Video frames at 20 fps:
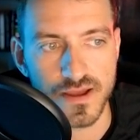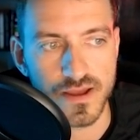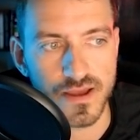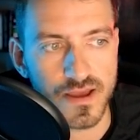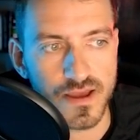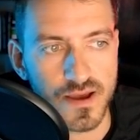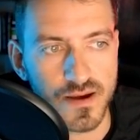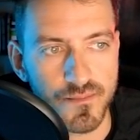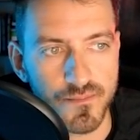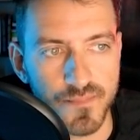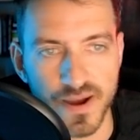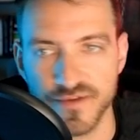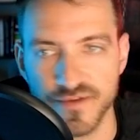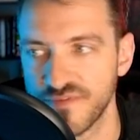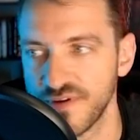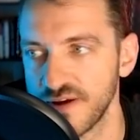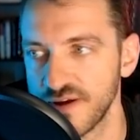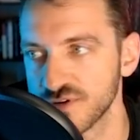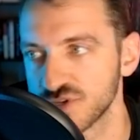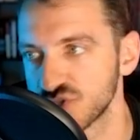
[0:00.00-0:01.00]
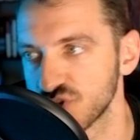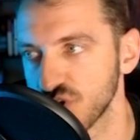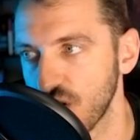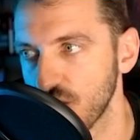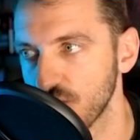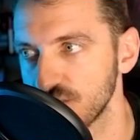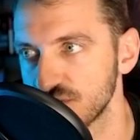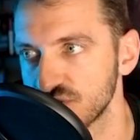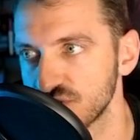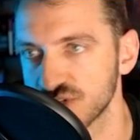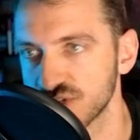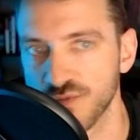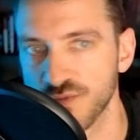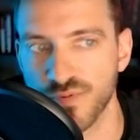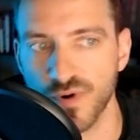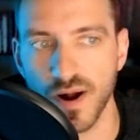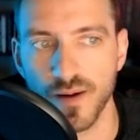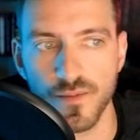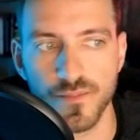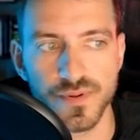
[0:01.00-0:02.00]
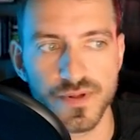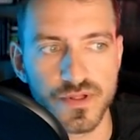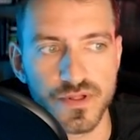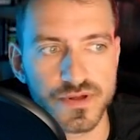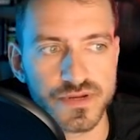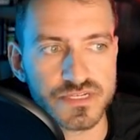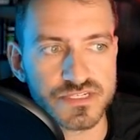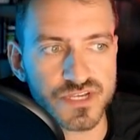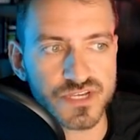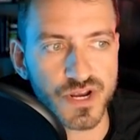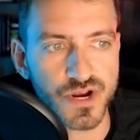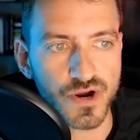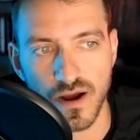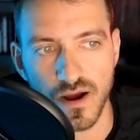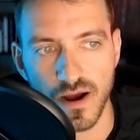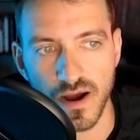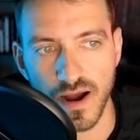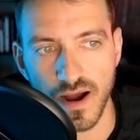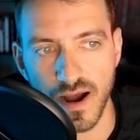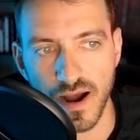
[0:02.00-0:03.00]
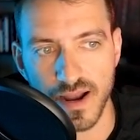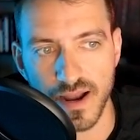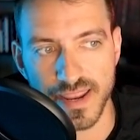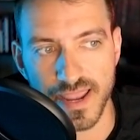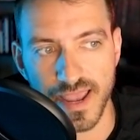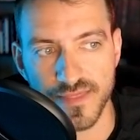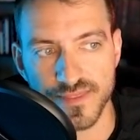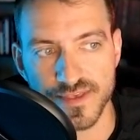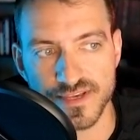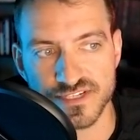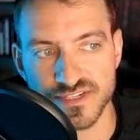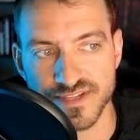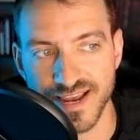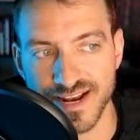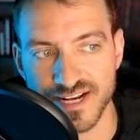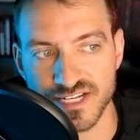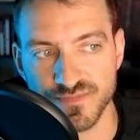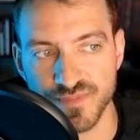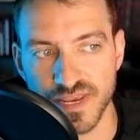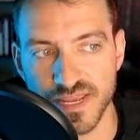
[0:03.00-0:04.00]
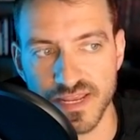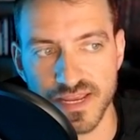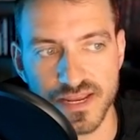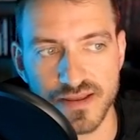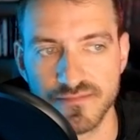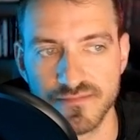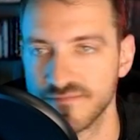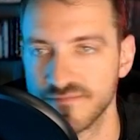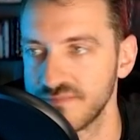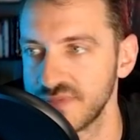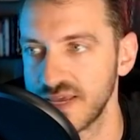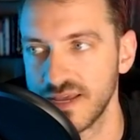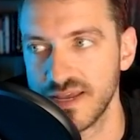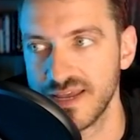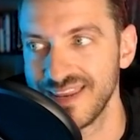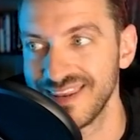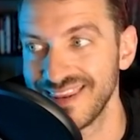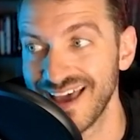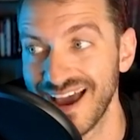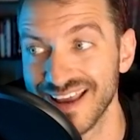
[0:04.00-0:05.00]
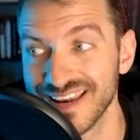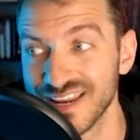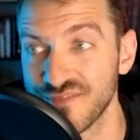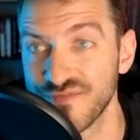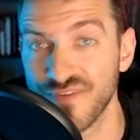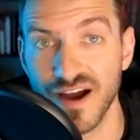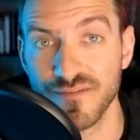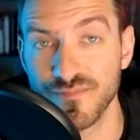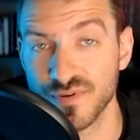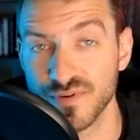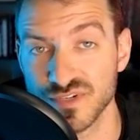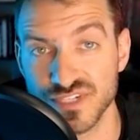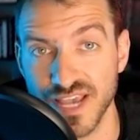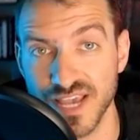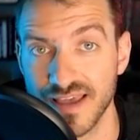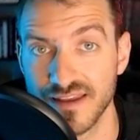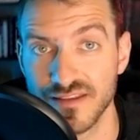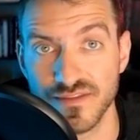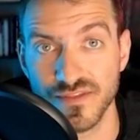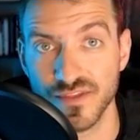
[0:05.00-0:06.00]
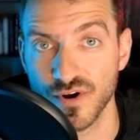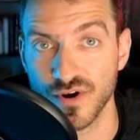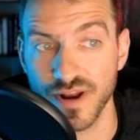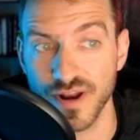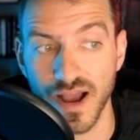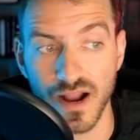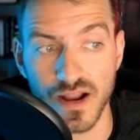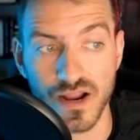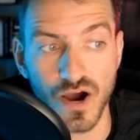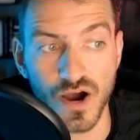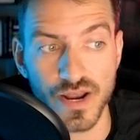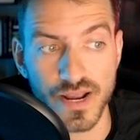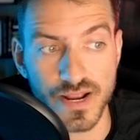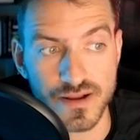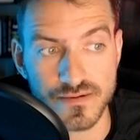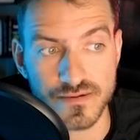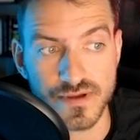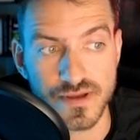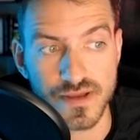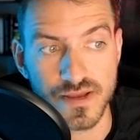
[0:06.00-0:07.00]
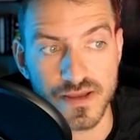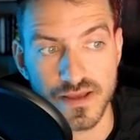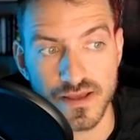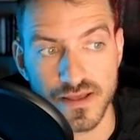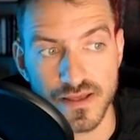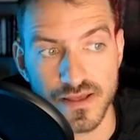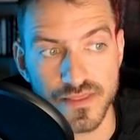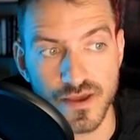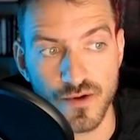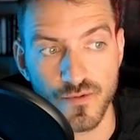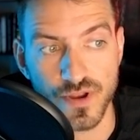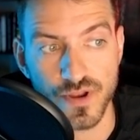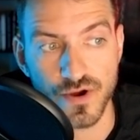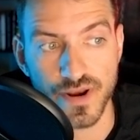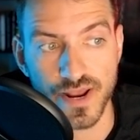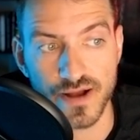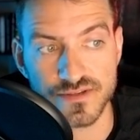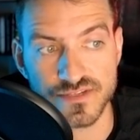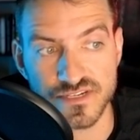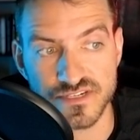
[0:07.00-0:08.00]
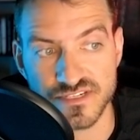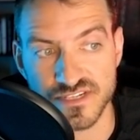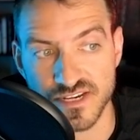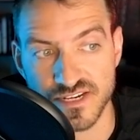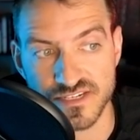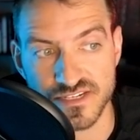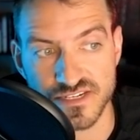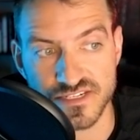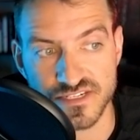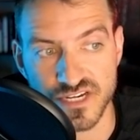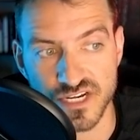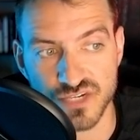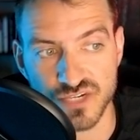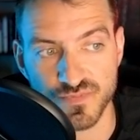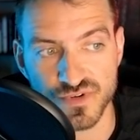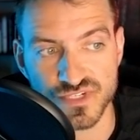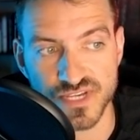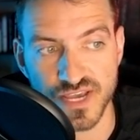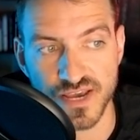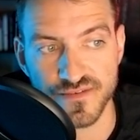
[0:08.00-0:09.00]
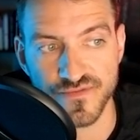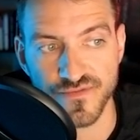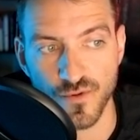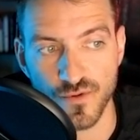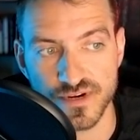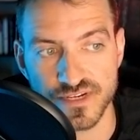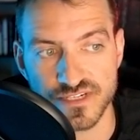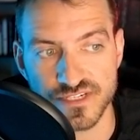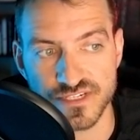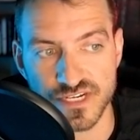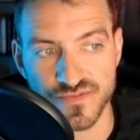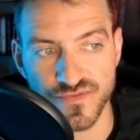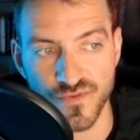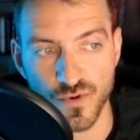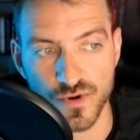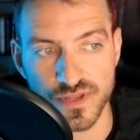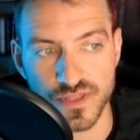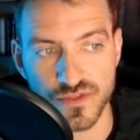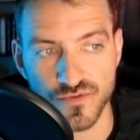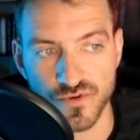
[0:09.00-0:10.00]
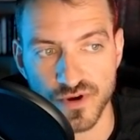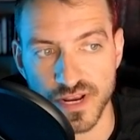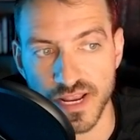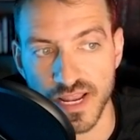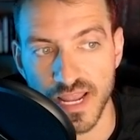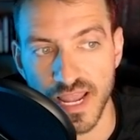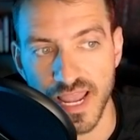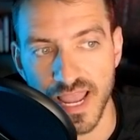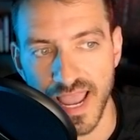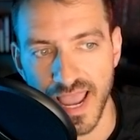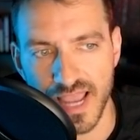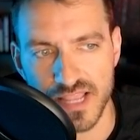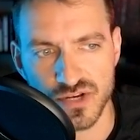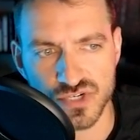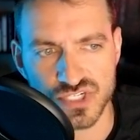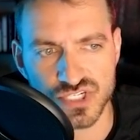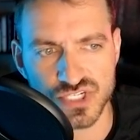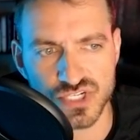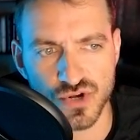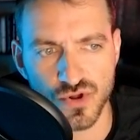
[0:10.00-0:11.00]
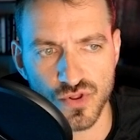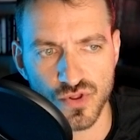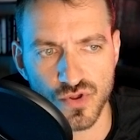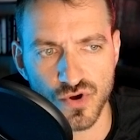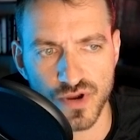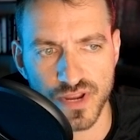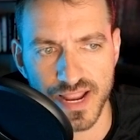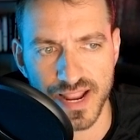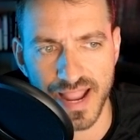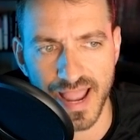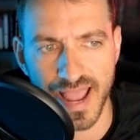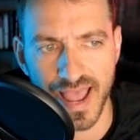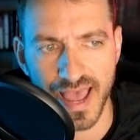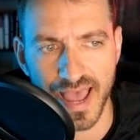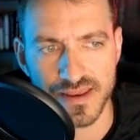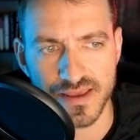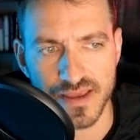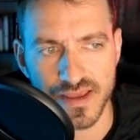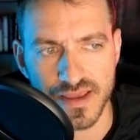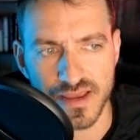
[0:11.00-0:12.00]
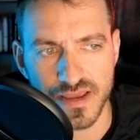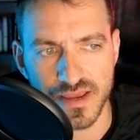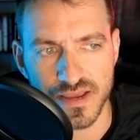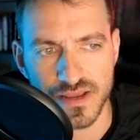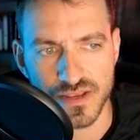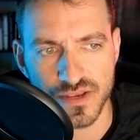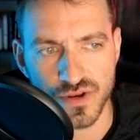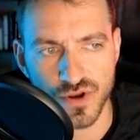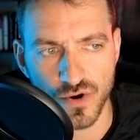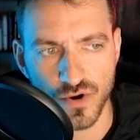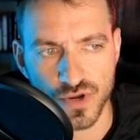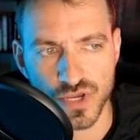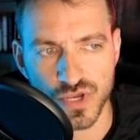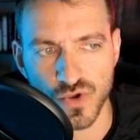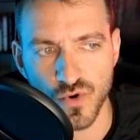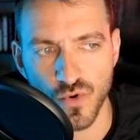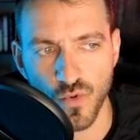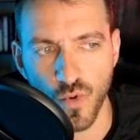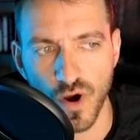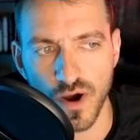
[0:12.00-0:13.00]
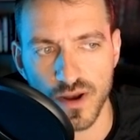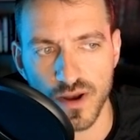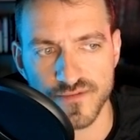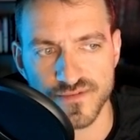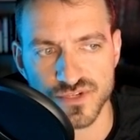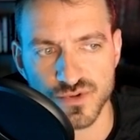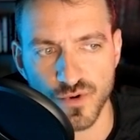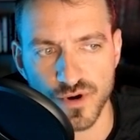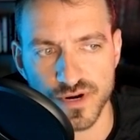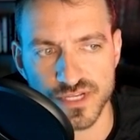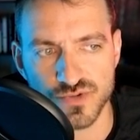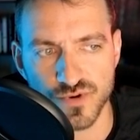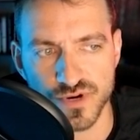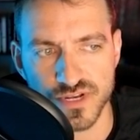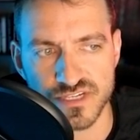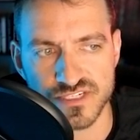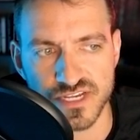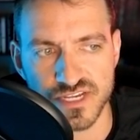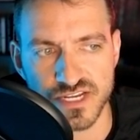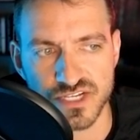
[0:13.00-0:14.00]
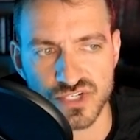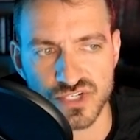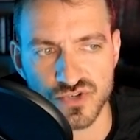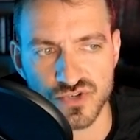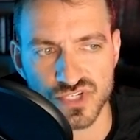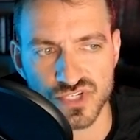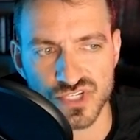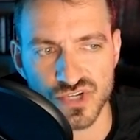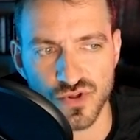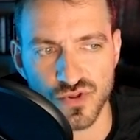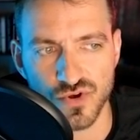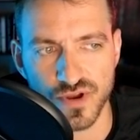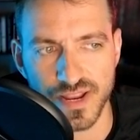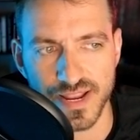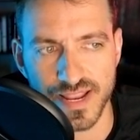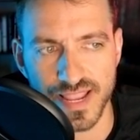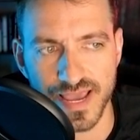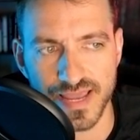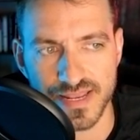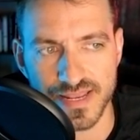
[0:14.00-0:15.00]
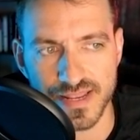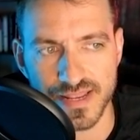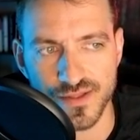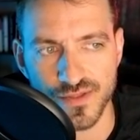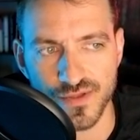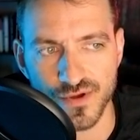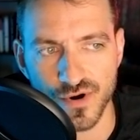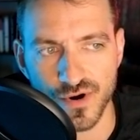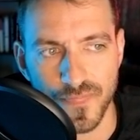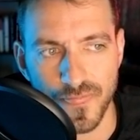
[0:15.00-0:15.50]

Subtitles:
my favorite chart, which is the probabilities here. Again, this next meeting, 95%, they're not cutting. Then we go down to 66%, 46, 43, and you're still looking at, Q1 of 2026, you're still looking at either